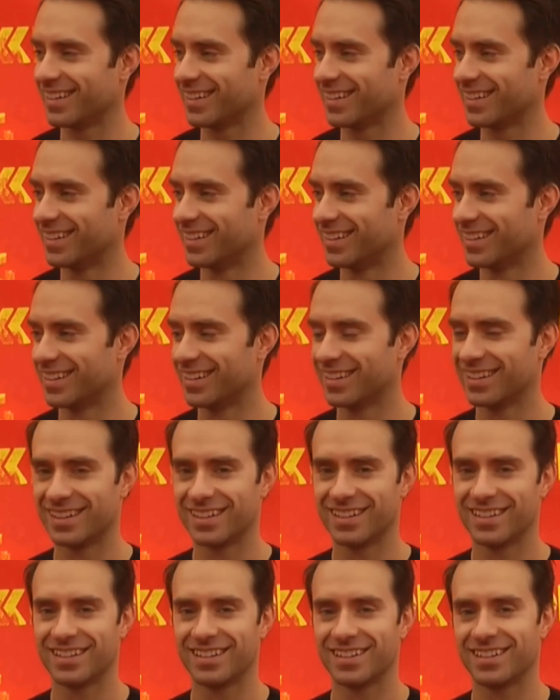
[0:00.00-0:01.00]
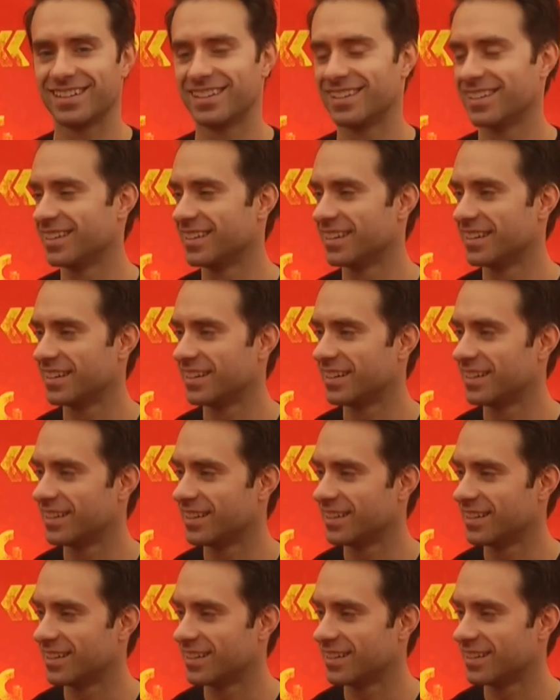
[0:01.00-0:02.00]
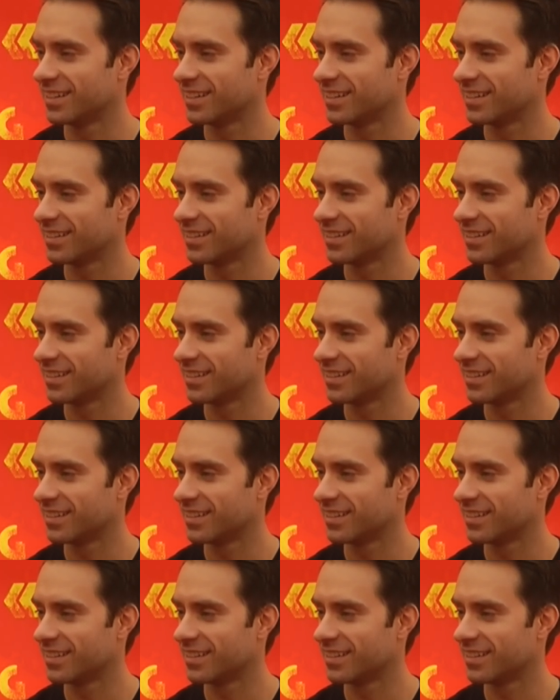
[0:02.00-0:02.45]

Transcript: (not speaking)